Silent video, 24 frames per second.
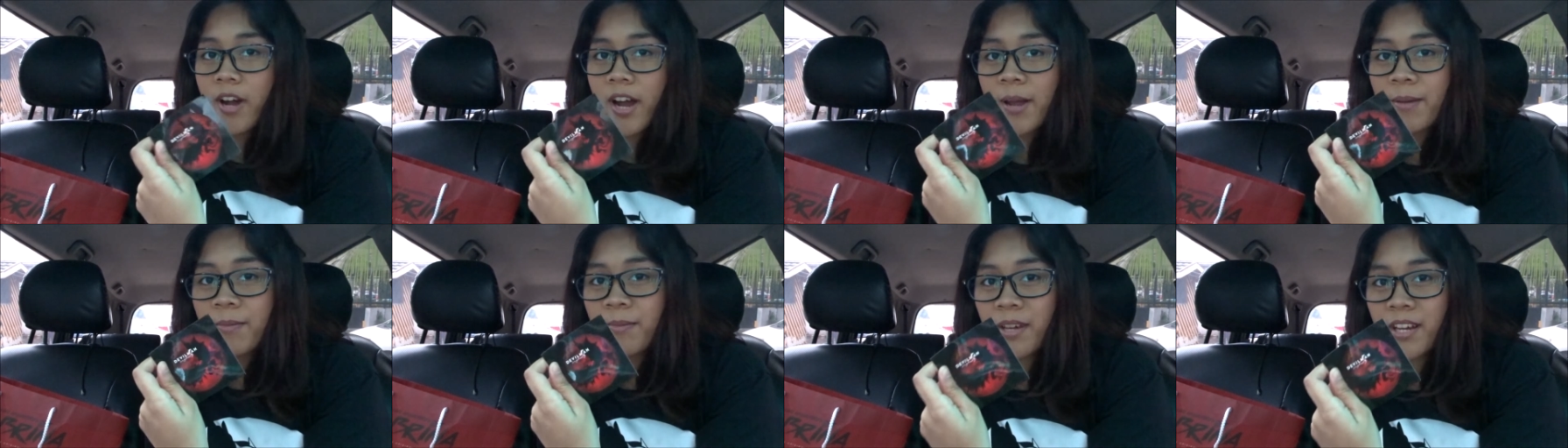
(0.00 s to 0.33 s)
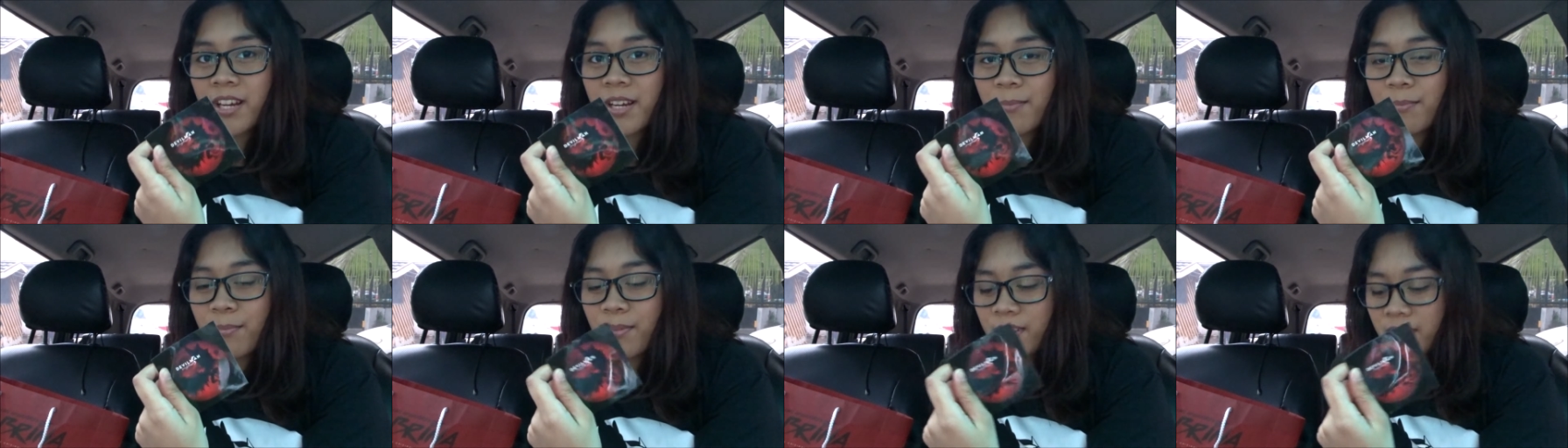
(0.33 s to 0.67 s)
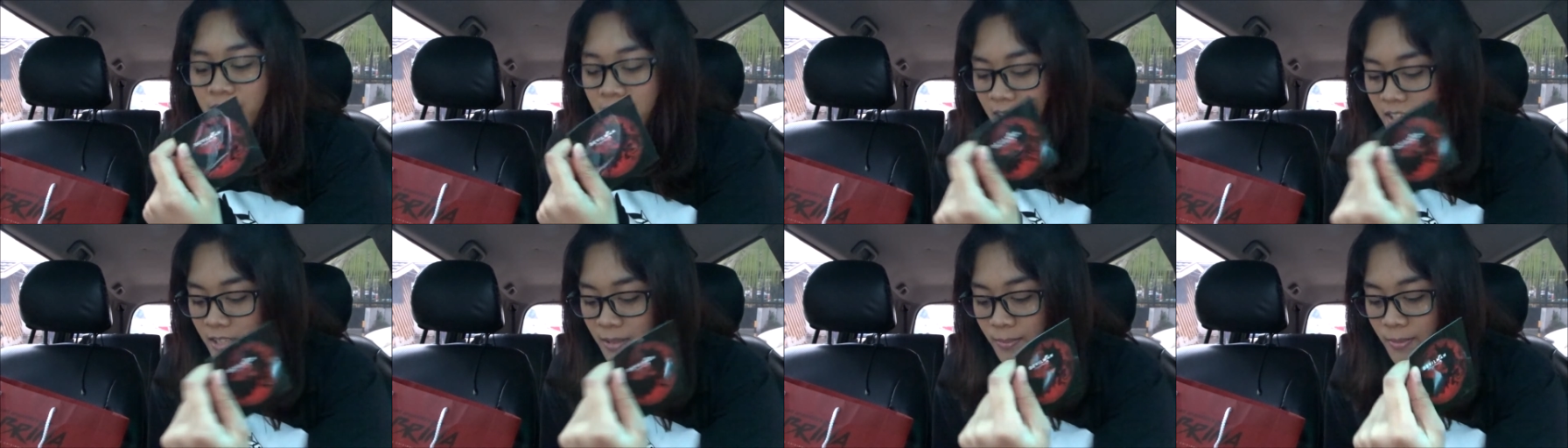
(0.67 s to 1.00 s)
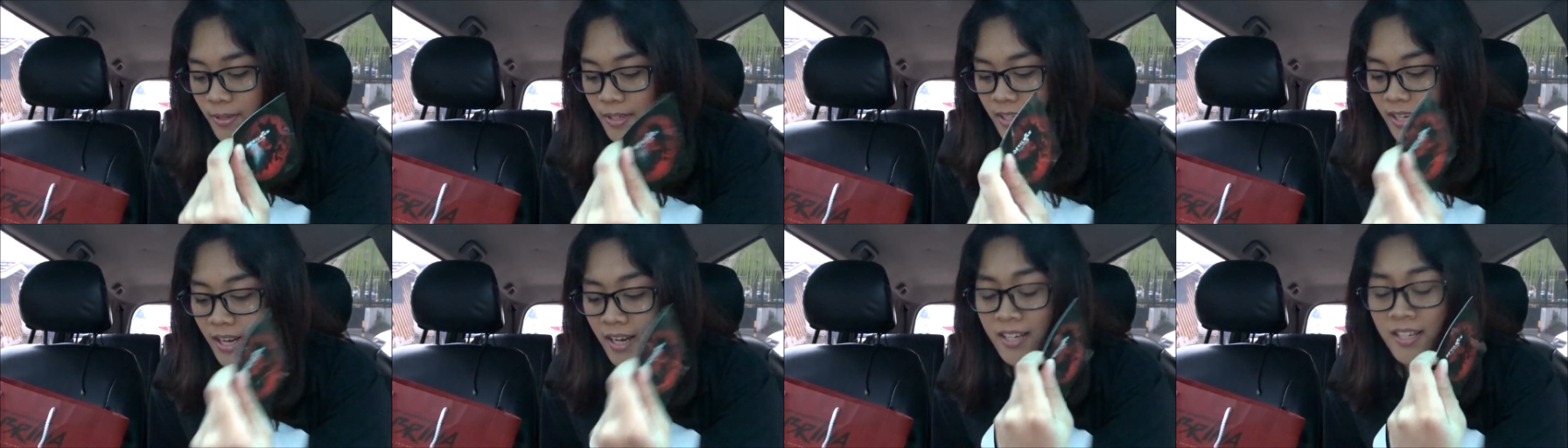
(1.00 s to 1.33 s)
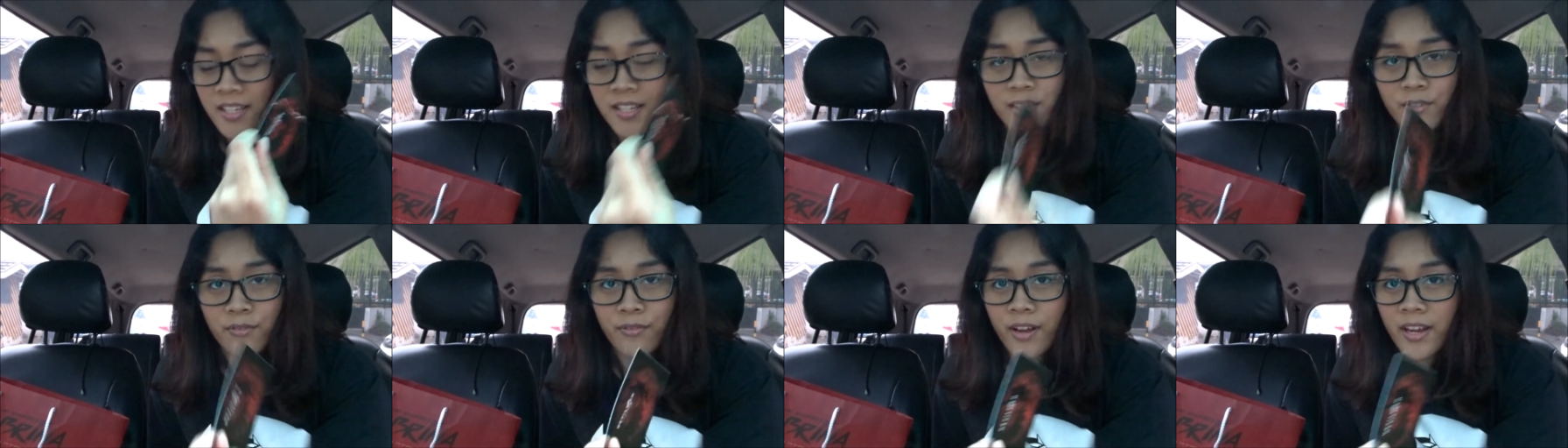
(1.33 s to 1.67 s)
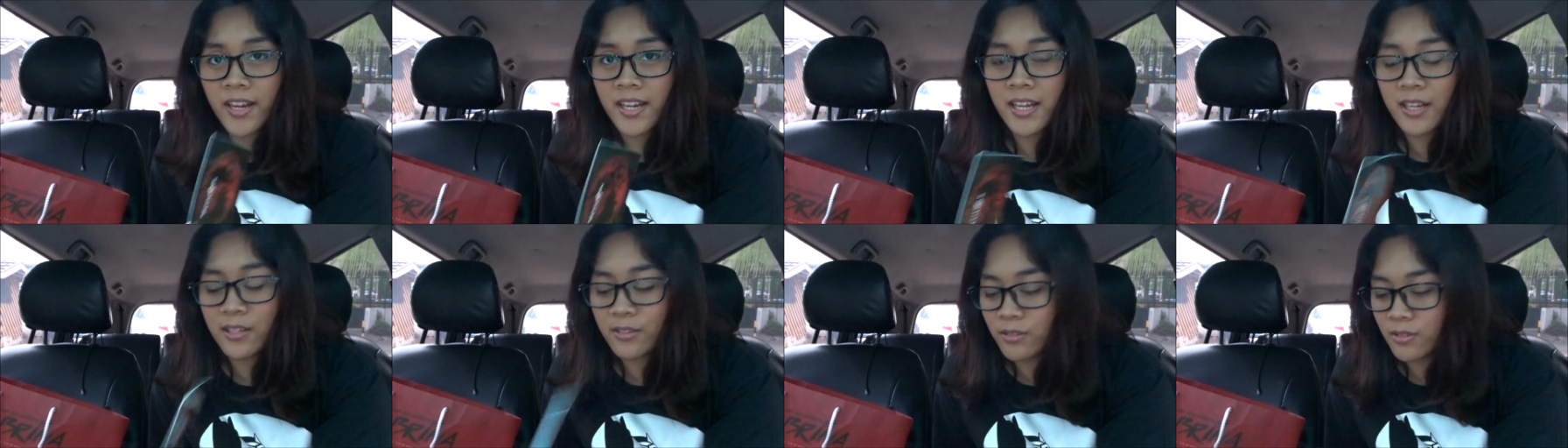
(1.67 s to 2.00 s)
I'm gonna put this, but I need to
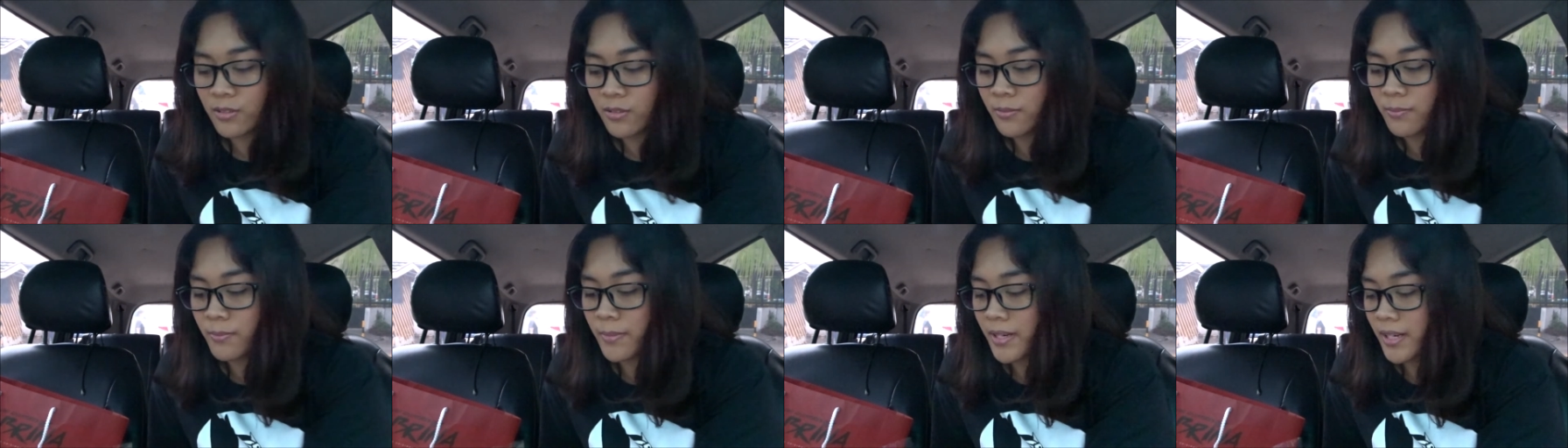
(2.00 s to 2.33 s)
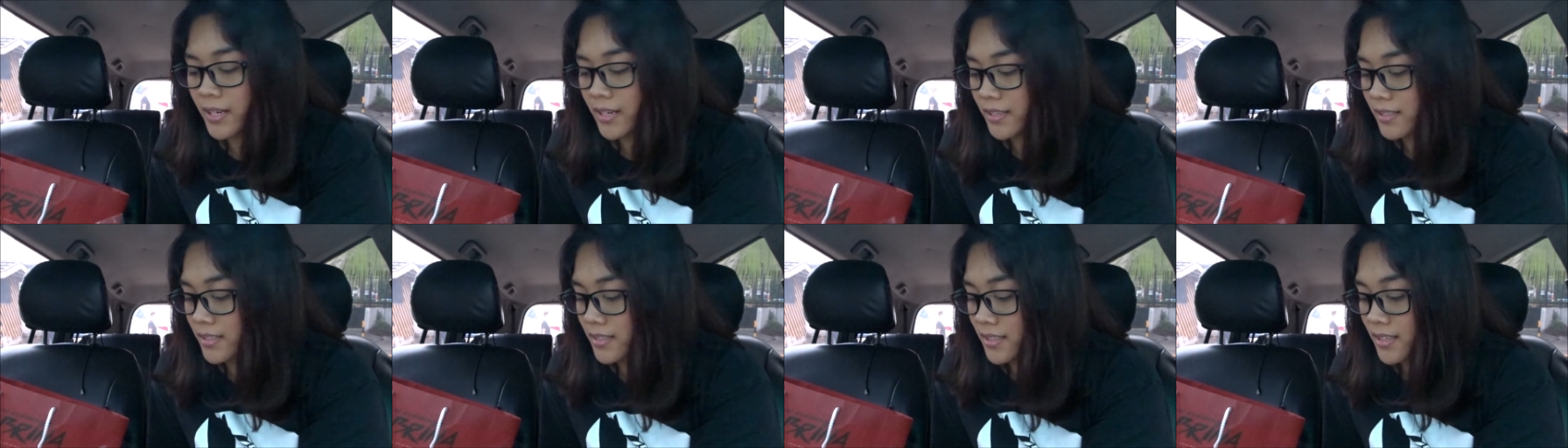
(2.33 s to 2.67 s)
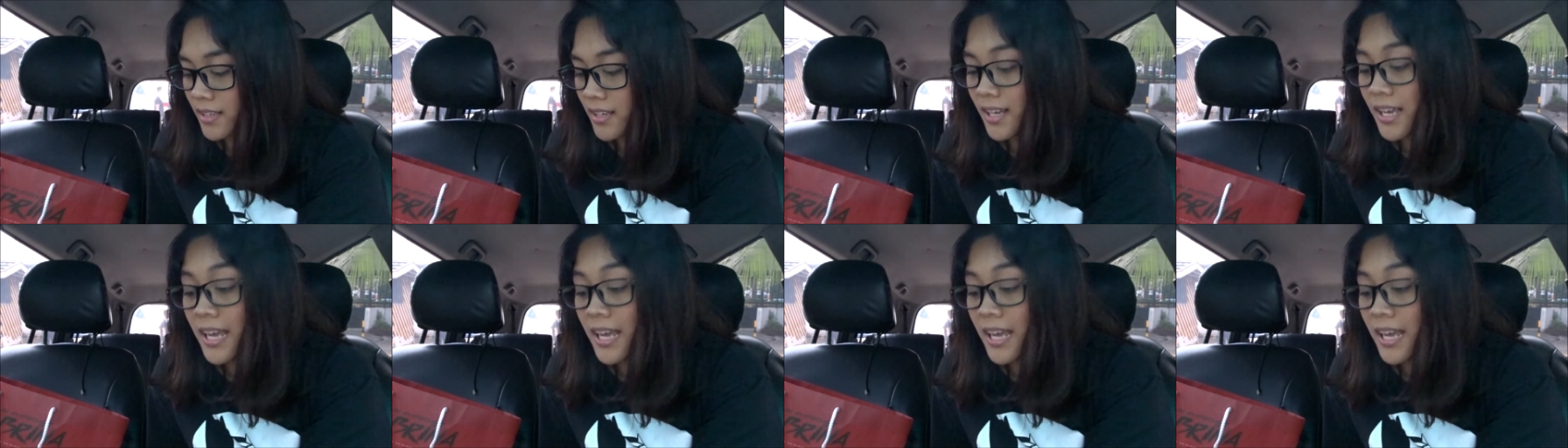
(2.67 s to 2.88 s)
find out soon because